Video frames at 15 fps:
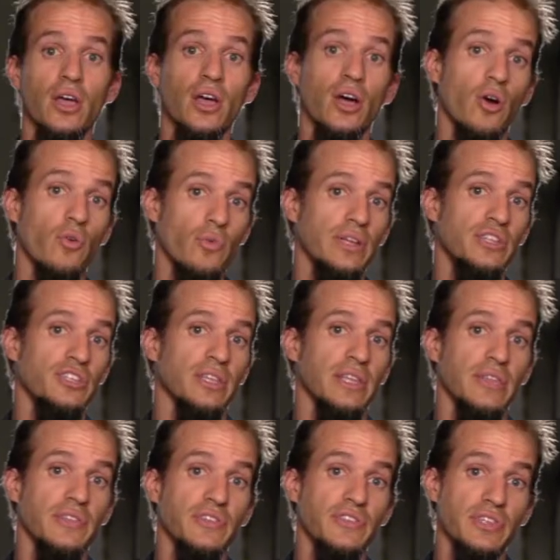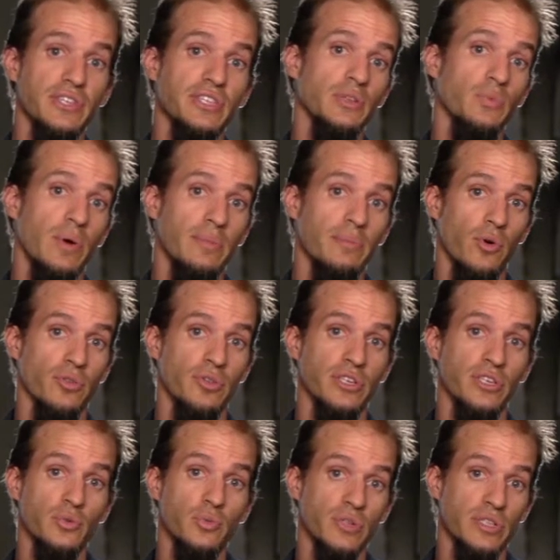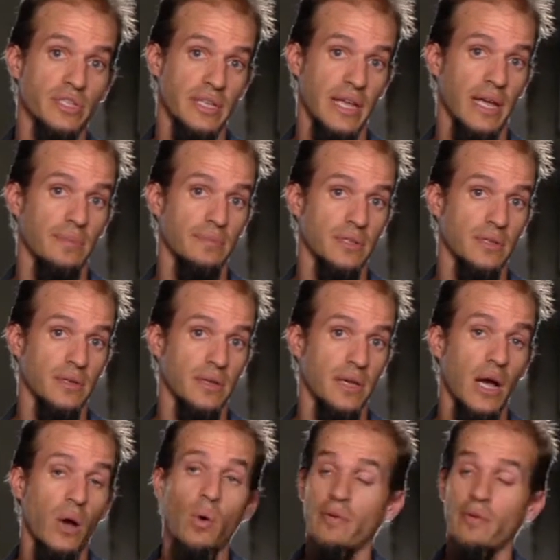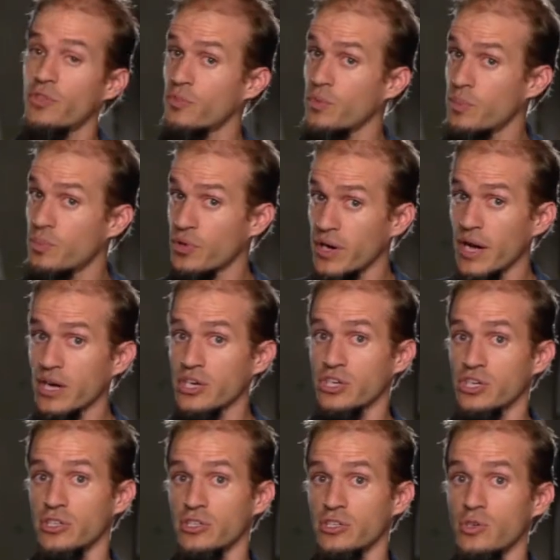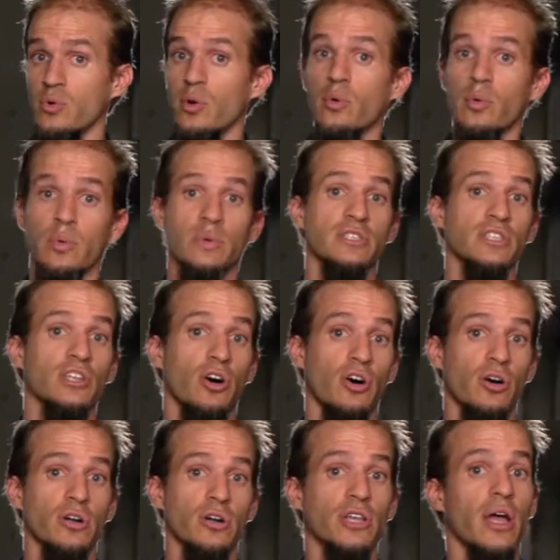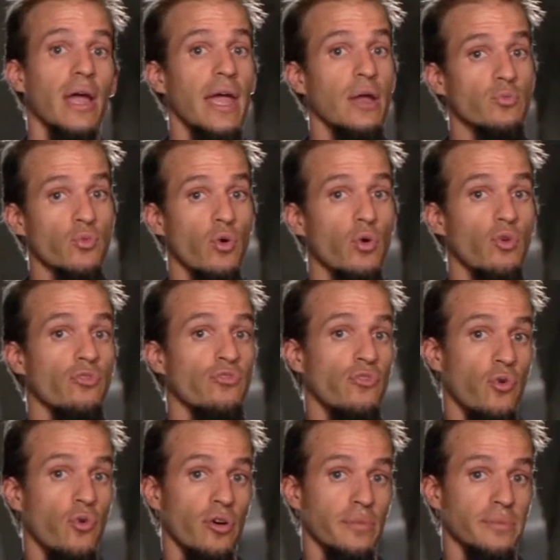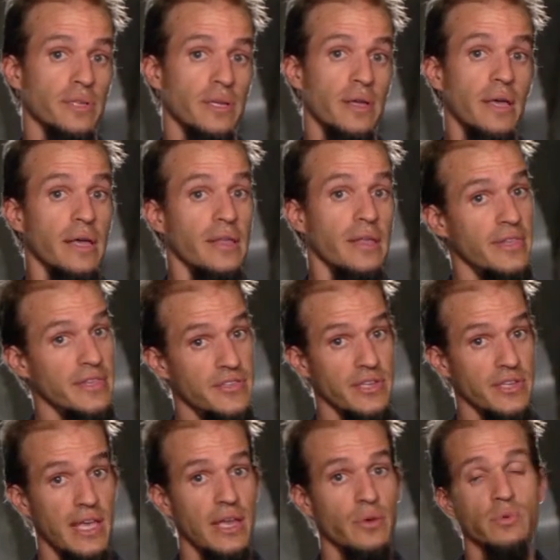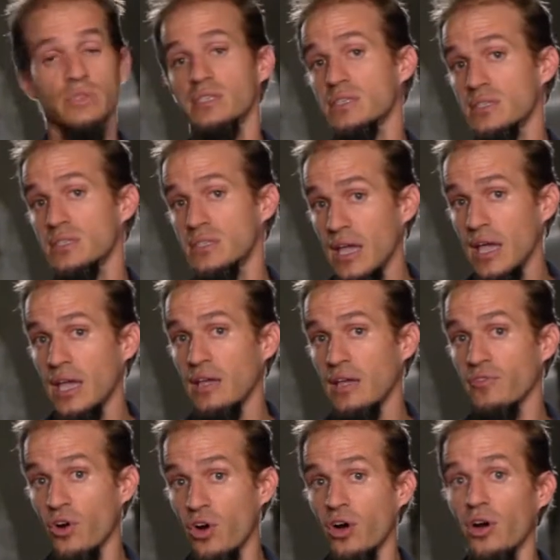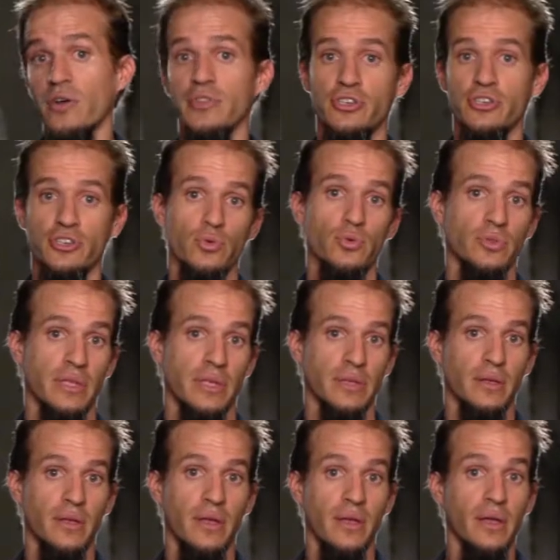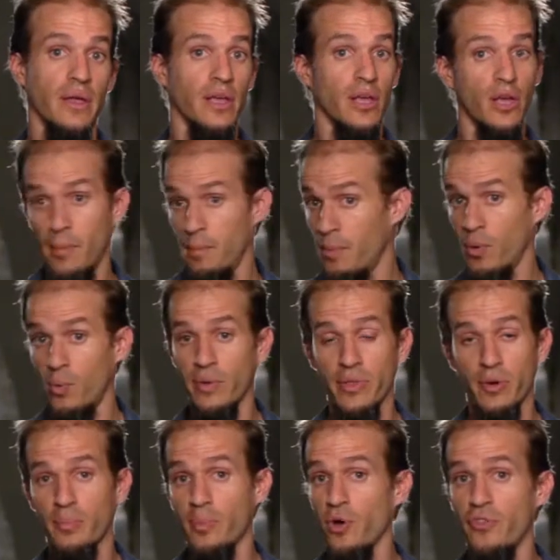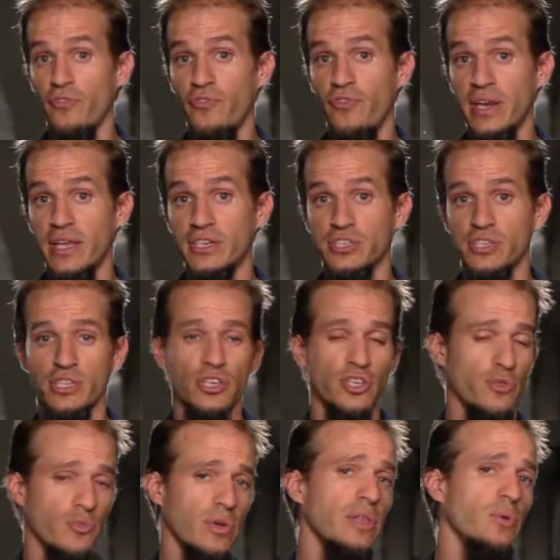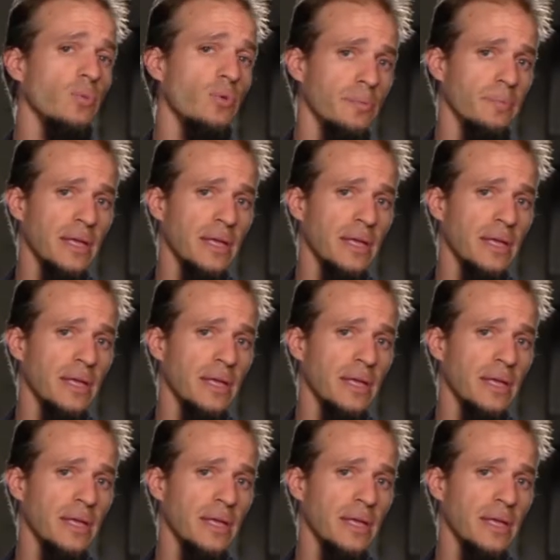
Originally, the 61 moldings were stamped. However, the reproductions were what was called a roll formed. This again was to save on the tooling. But when they're both finished, you really wouldn't be